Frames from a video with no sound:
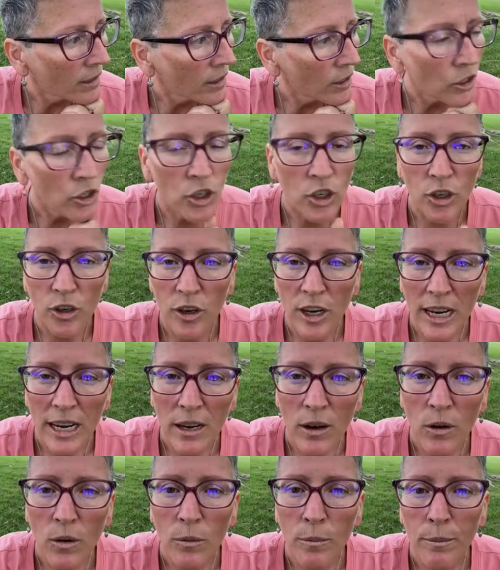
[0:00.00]
Journey
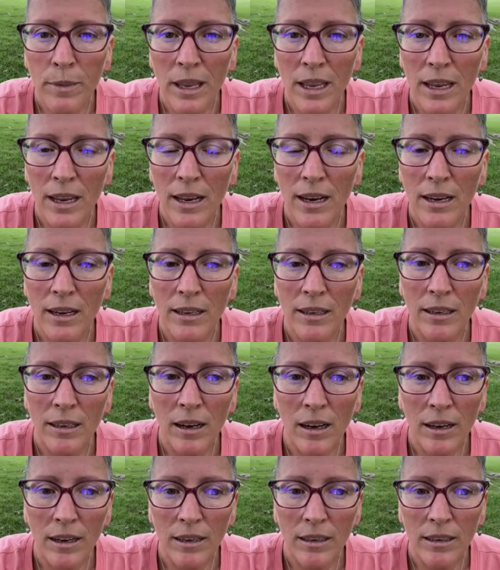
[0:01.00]
Homemade
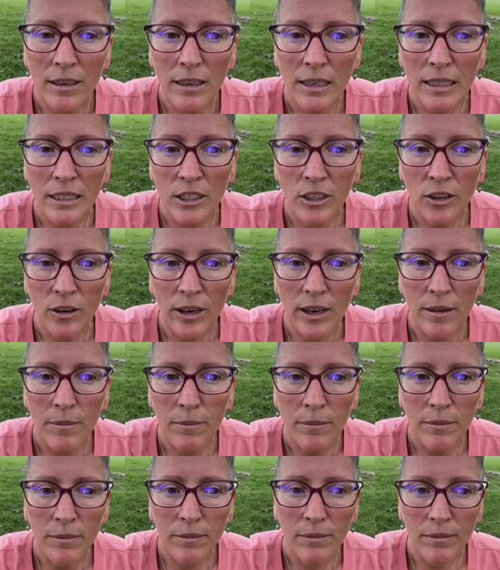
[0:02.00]
on Instagram.
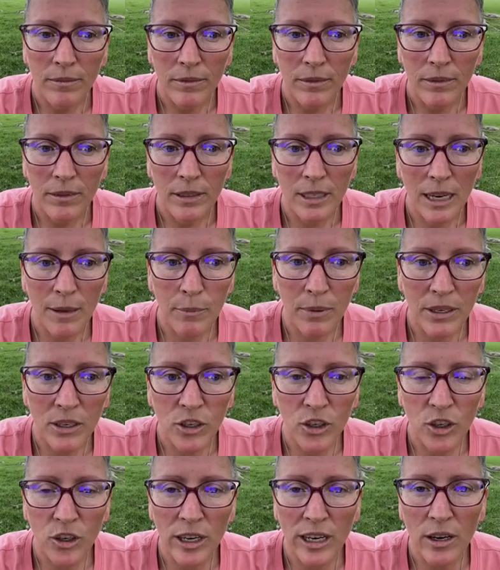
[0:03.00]
Type in
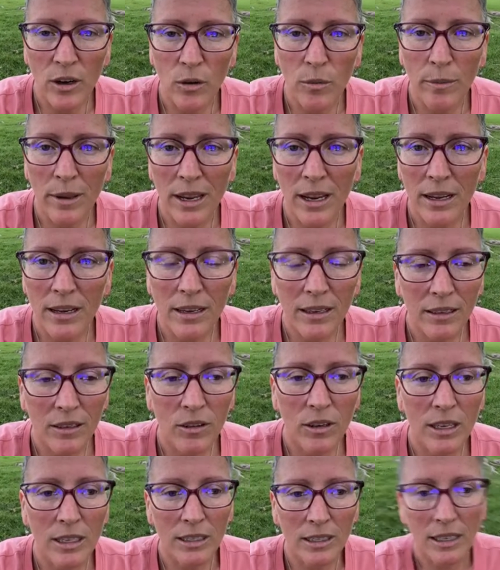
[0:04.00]
Journey Homemade. You
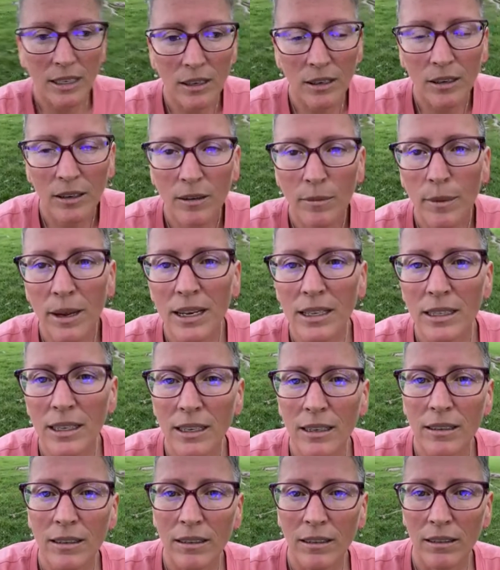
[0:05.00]
can see her
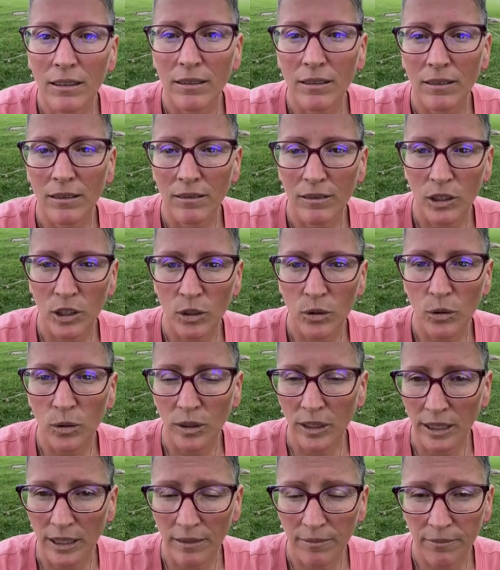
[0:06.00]
amazing
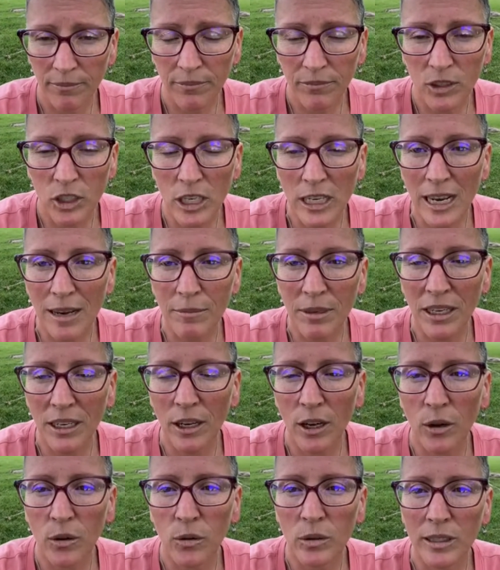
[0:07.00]
schoolie. She named it
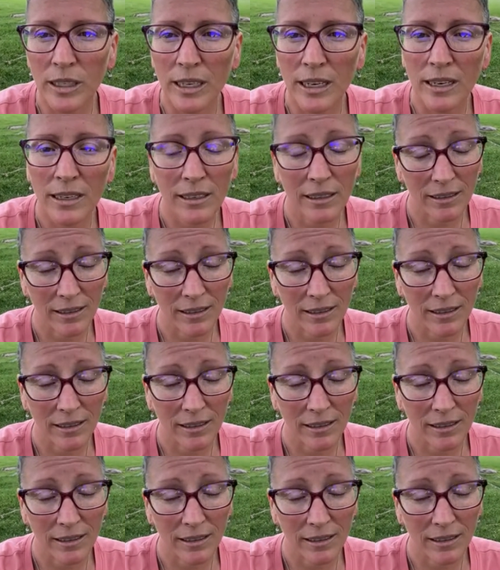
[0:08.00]
Cozy.